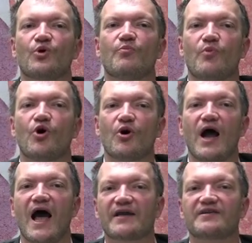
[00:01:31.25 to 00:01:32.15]

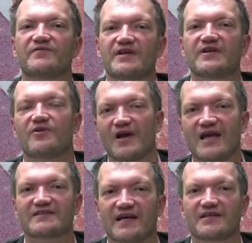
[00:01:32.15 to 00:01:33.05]
more activated or
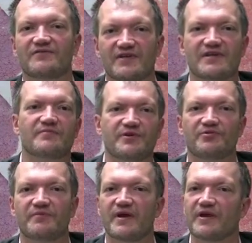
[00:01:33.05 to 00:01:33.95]
less activated
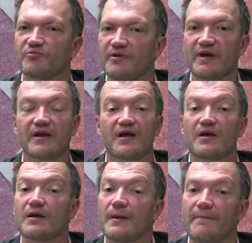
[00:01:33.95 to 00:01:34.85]
between men and women.
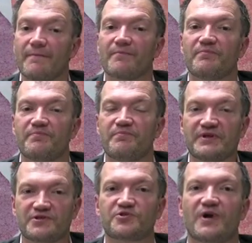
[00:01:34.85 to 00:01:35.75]

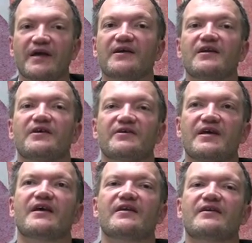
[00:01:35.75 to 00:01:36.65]
But strikingly
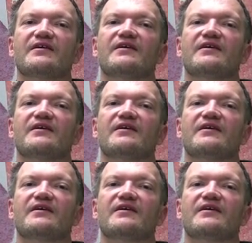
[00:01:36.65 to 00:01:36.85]
again,